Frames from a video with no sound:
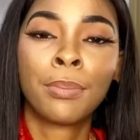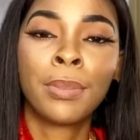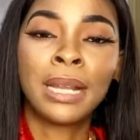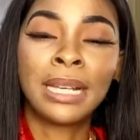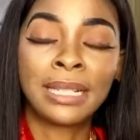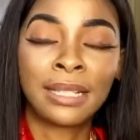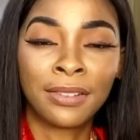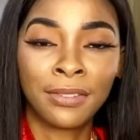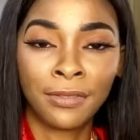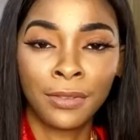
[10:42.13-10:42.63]

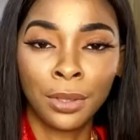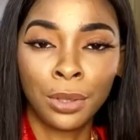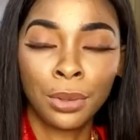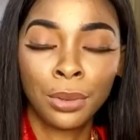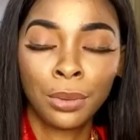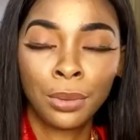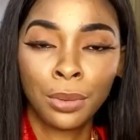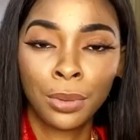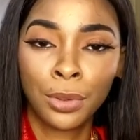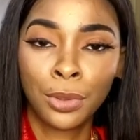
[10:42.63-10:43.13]
interview
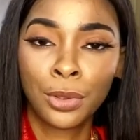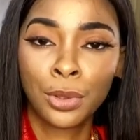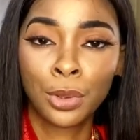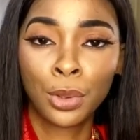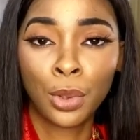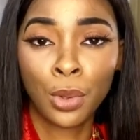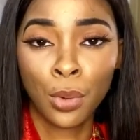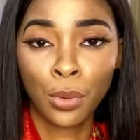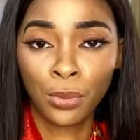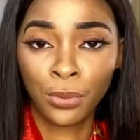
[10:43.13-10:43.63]
to
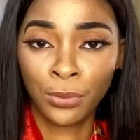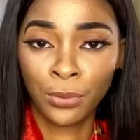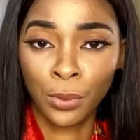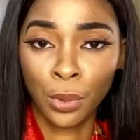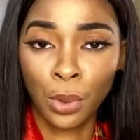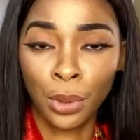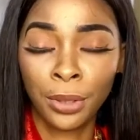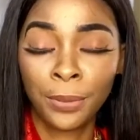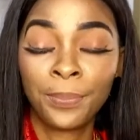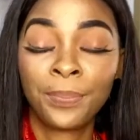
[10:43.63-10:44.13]
go
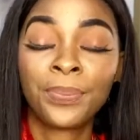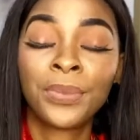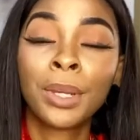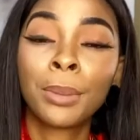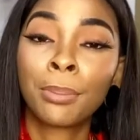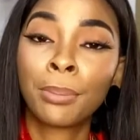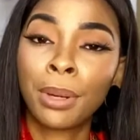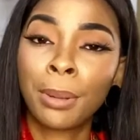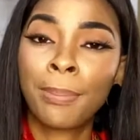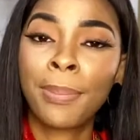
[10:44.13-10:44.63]
for,
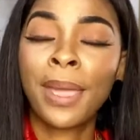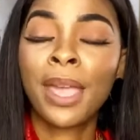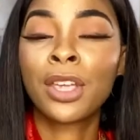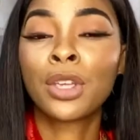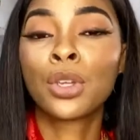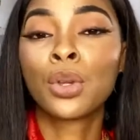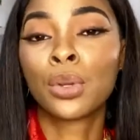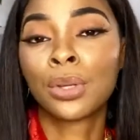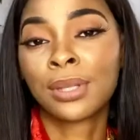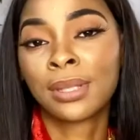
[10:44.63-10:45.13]
prepare
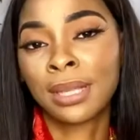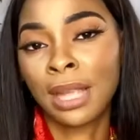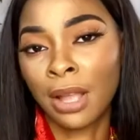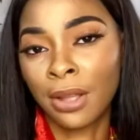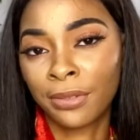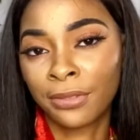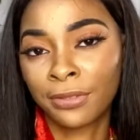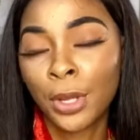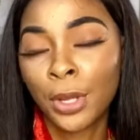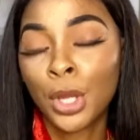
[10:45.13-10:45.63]
yourself.